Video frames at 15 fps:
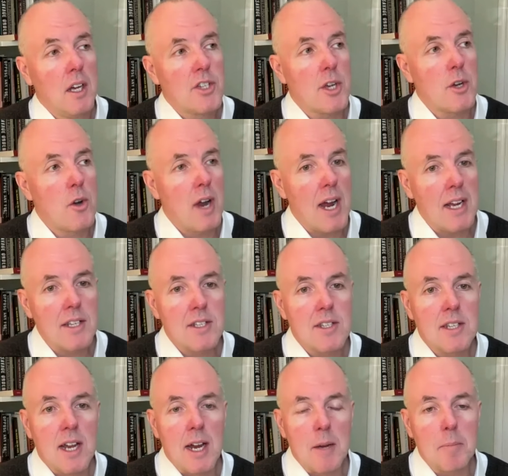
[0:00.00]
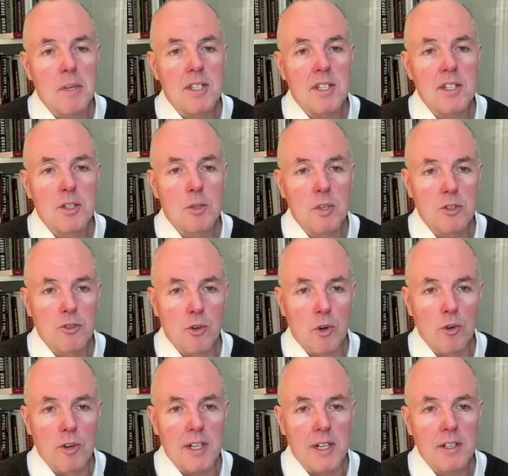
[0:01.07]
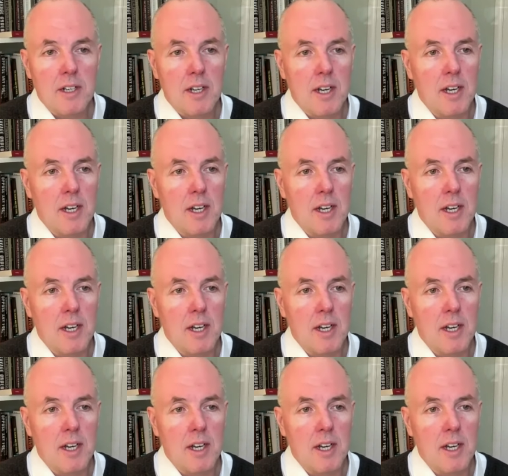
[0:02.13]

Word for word: So as ATMIS is withdrawing,